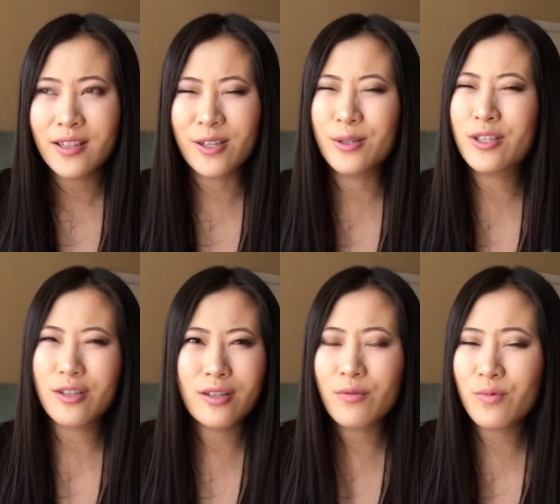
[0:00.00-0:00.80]
So it's
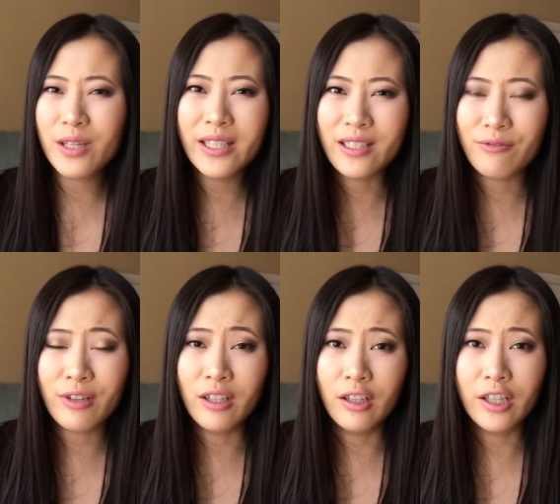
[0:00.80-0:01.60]
just a really
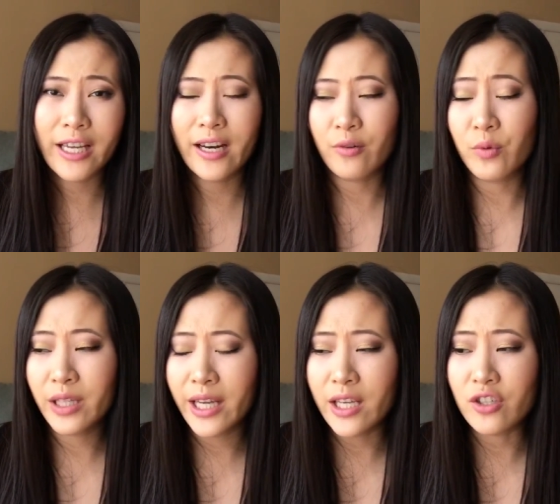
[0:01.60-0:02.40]
different look and I
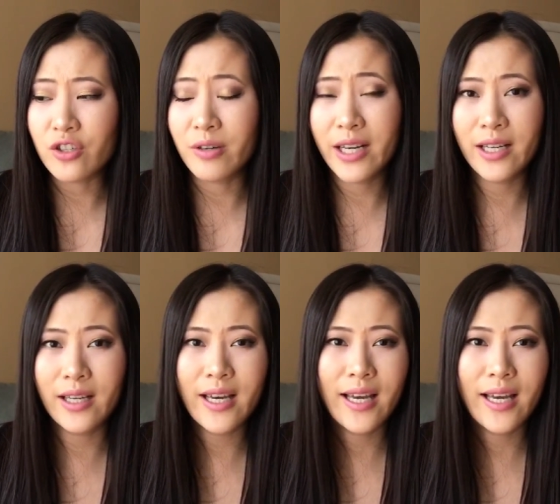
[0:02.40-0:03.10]
really enjoyed it.